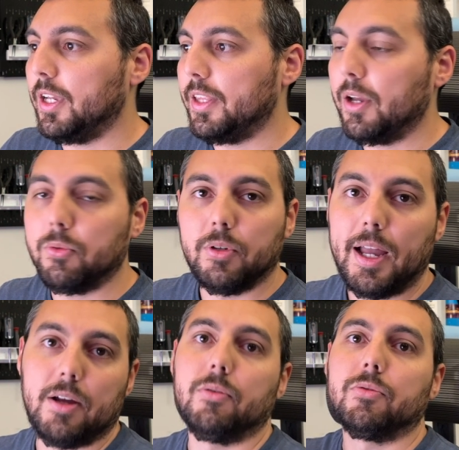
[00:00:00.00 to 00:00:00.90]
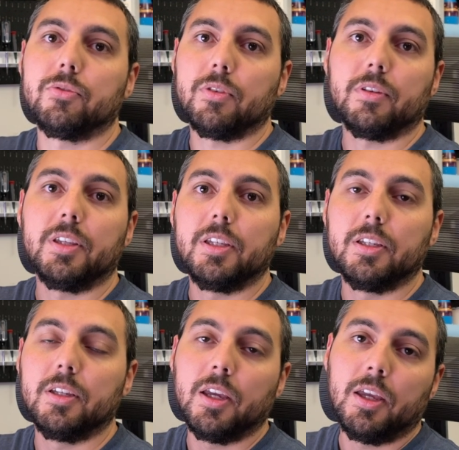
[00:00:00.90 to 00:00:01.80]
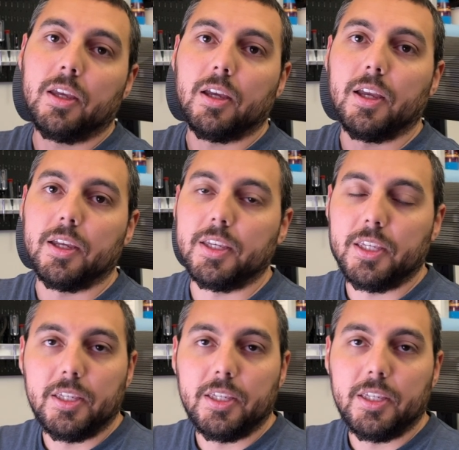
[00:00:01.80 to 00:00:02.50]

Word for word: and that will house the uh,